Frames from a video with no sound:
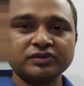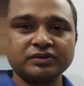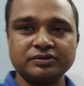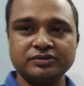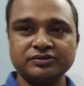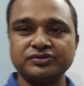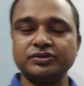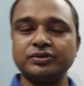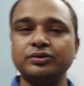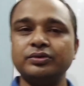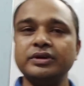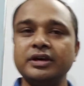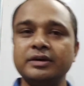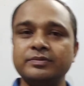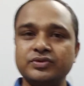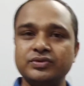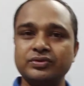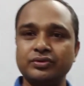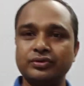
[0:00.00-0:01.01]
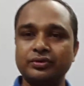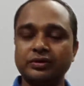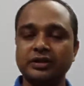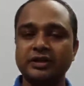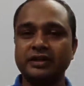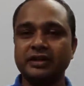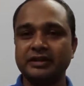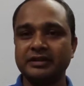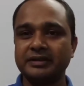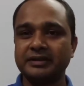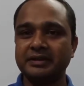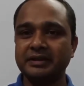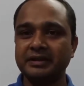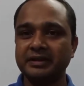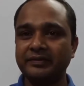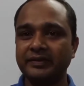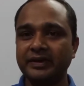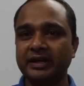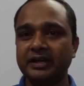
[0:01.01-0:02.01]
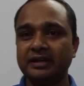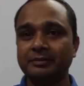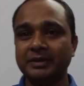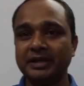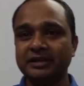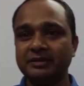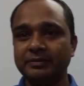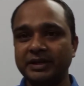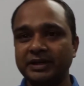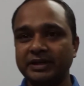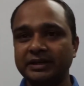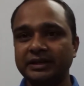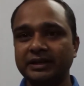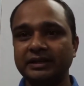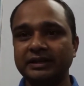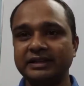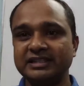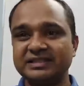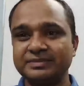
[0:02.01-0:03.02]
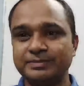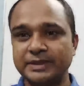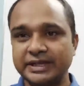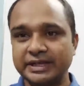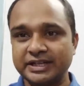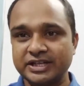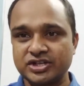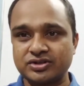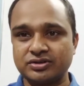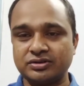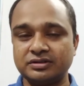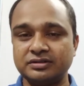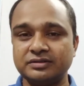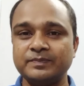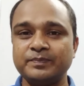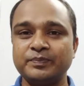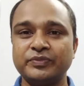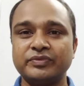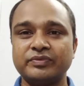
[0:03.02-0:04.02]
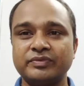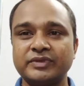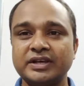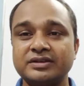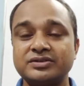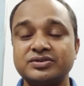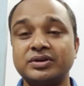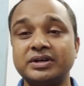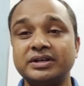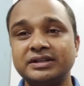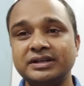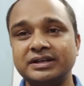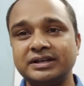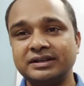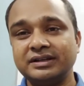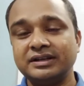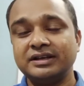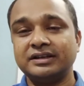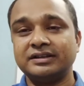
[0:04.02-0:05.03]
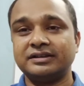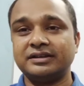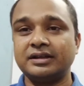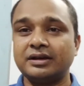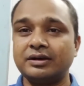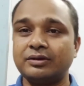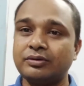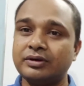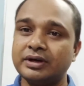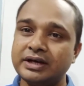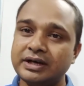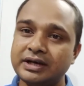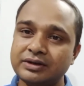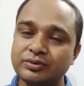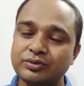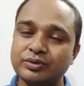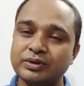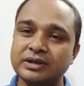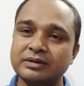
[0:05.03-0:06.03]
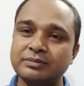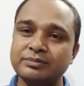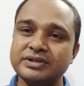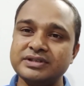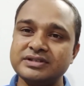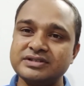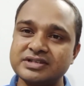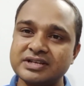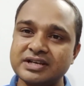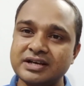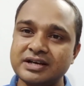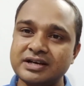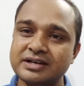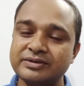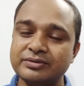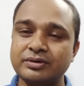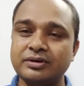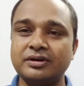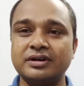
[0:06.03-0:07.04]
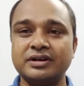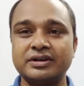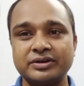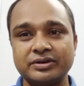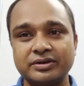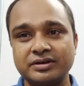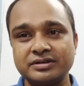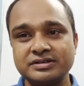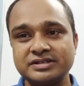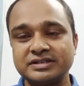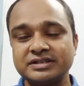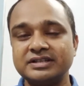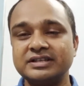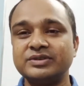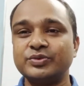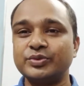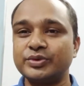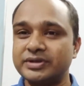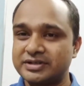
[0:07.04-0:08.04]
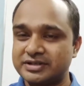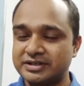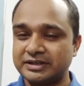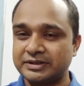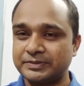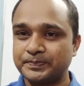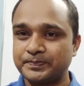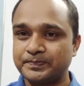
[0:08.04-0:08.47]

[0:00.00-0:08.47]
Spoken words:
So we have to give an mathematical explanation that whether the wire will be tear or not in winter.